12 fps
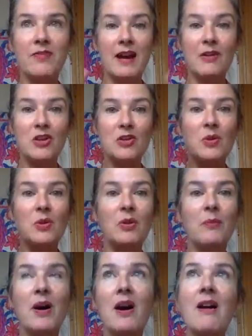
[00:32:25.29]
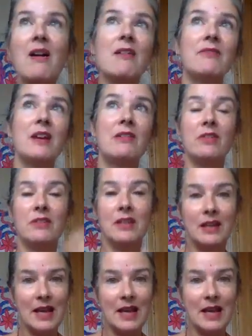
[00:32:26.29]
how you are a part of everything and